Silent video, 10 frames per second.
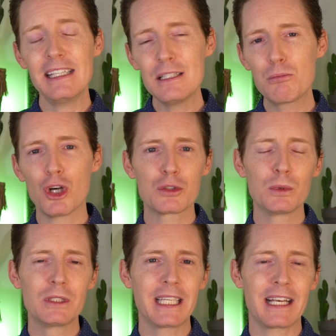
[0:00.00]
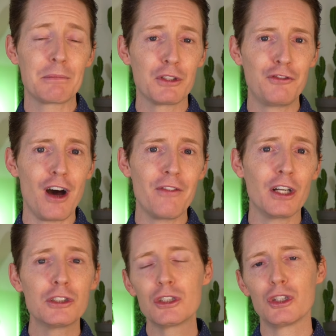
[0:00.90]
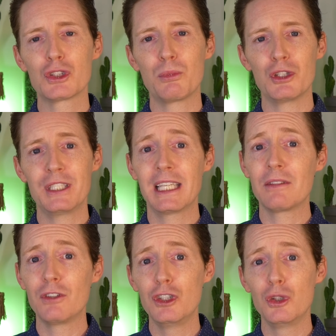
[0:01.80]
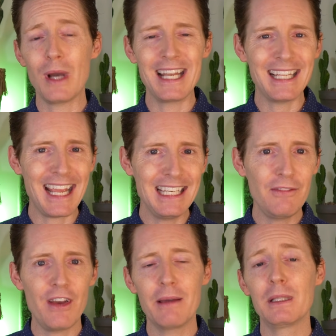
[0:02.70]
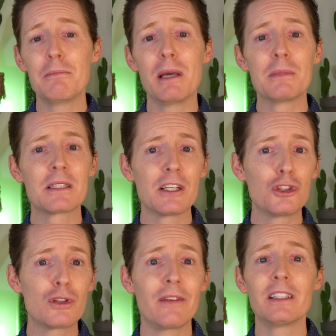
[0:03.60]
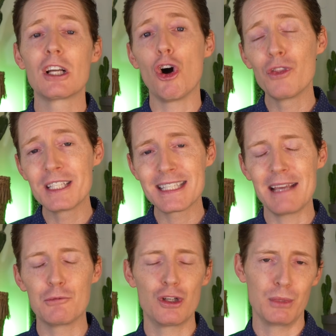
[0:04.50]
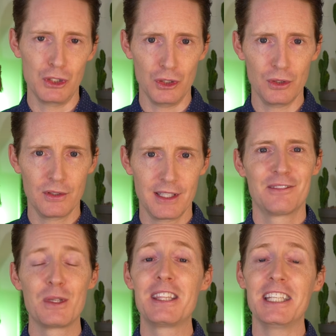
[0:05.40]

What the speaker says: is possible to get up to $500 per ticket for you and any family members that are traveling on the same trip as you. With the